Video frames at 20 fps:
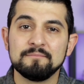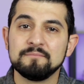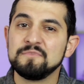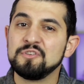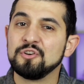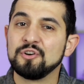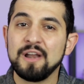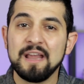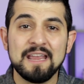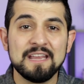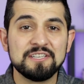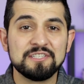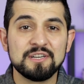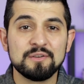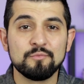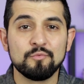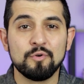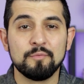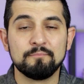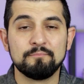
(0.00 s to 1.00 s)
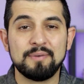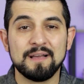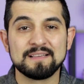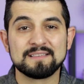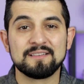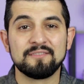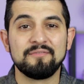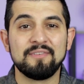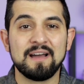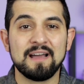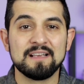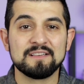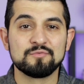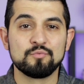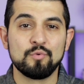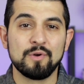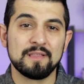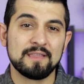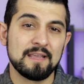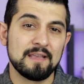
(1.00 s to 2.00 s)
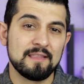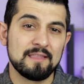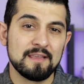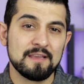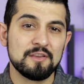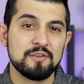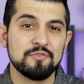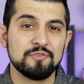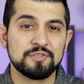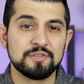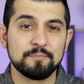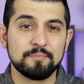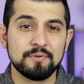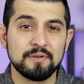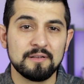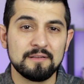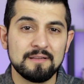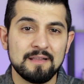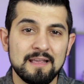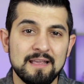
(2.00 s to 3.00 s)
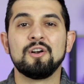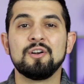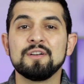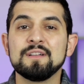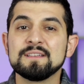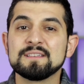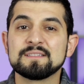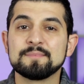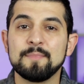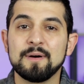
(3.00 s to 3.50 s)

Your agent will best advise what they think you should put. Earnest